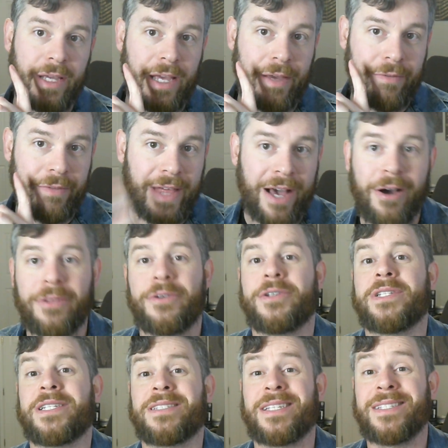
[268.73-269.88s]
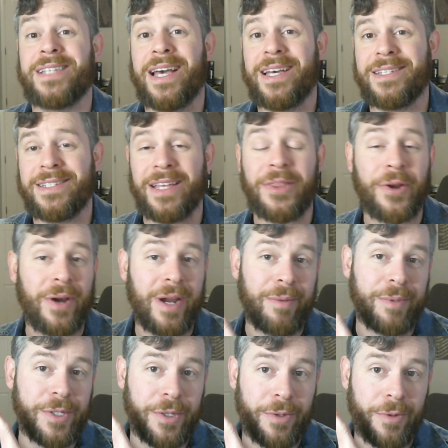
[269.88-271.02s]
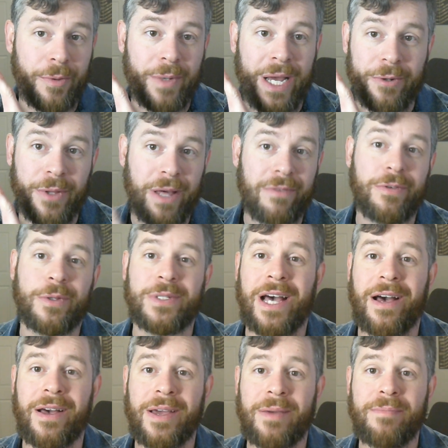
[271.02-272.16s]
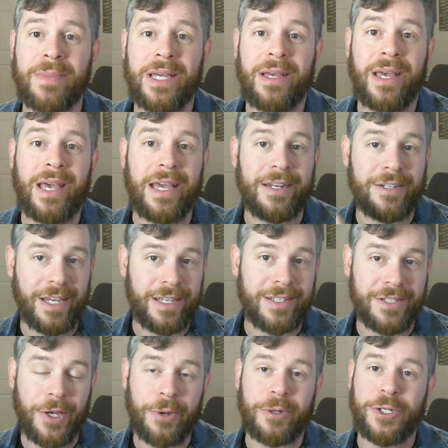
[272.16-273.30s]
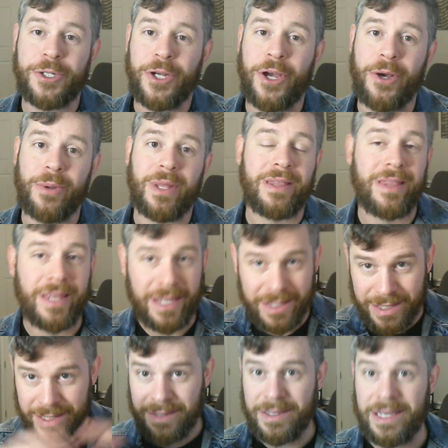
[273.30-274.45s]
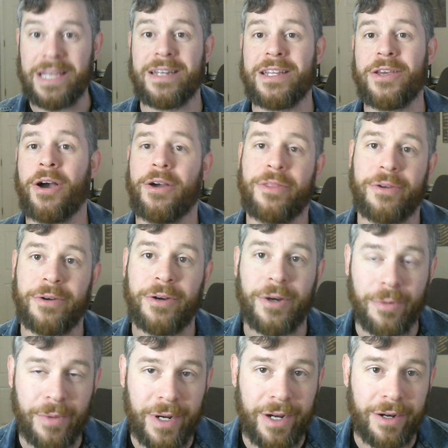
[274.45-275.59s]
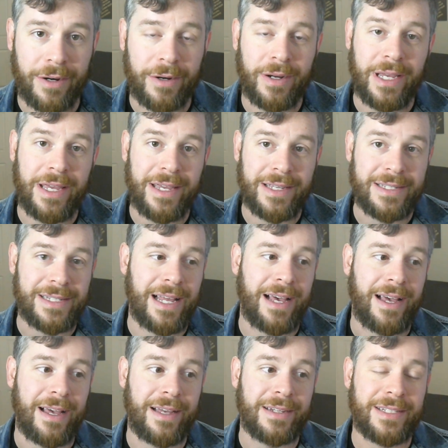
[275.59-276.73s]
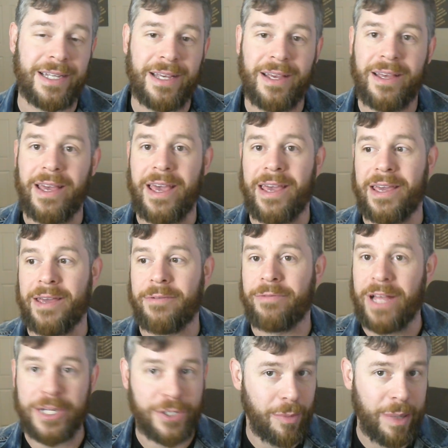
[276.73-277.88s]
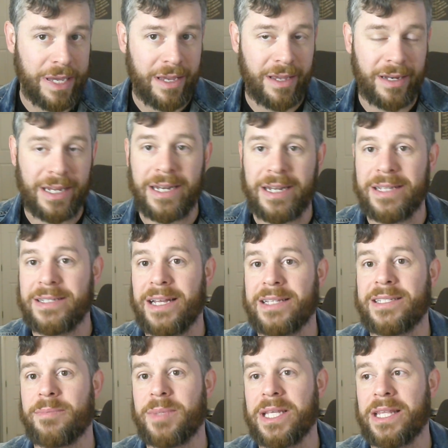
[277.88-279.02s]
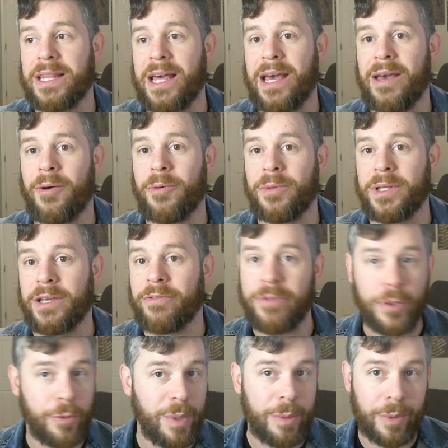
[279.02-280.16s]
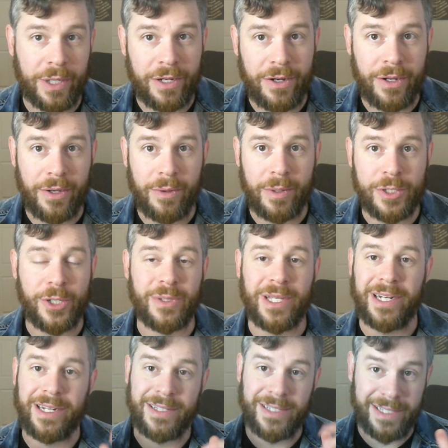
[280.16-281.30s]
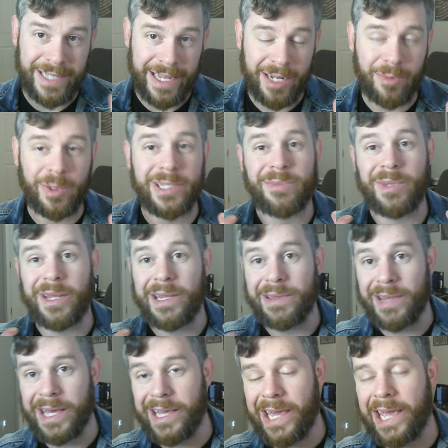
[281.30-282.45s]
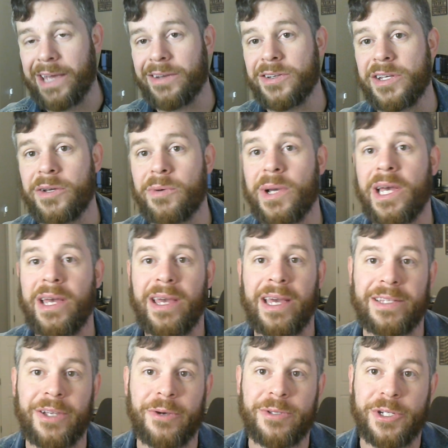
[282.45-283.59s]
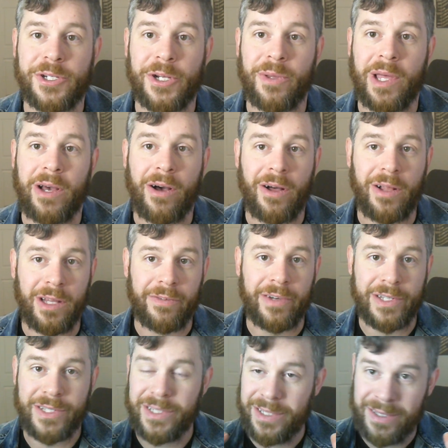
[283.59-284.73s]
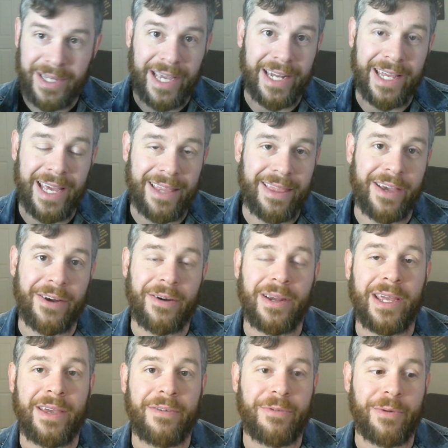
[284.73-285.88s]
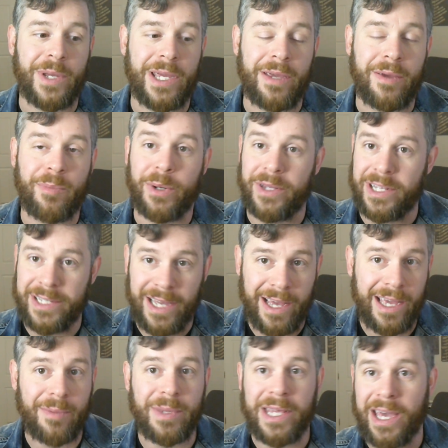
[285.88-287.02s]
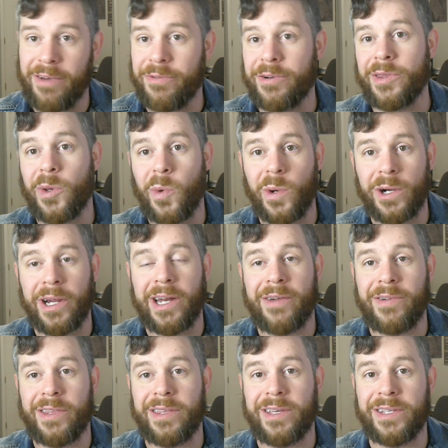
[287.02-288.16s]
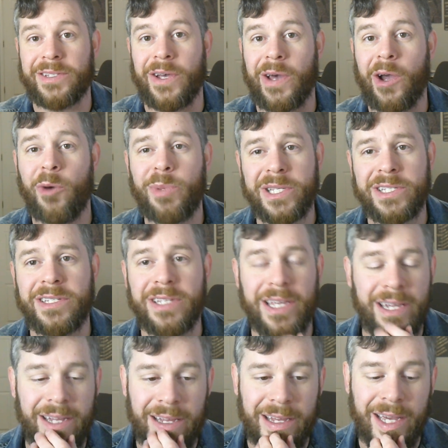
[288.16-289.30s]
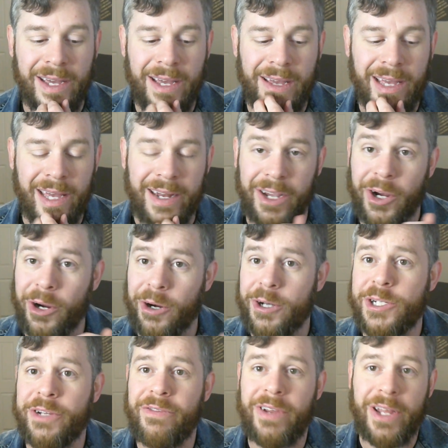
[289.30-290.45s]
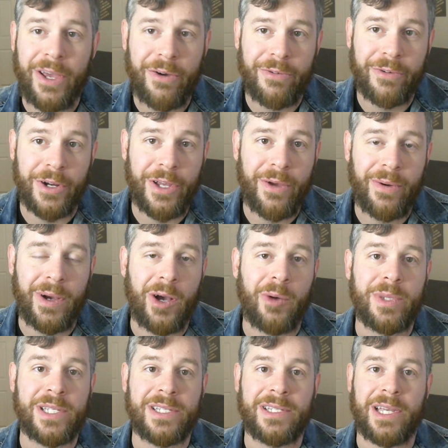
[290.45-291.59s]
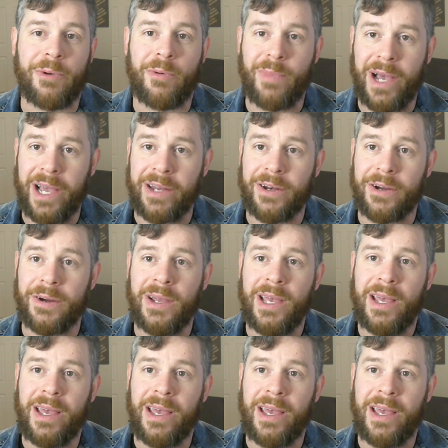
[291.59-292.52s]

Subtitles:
if that author is a success and they're able to now do that full time, it does go to show that this indie author career is not a flash in the pan. It is not something that only a few people can do. It shows that it's sustainable, it's something that they can do. It goes to show that all of us can get there if we put in the time and the effort and the work and everything. So I hope this is an encouraging video for you. I hope this is a reminder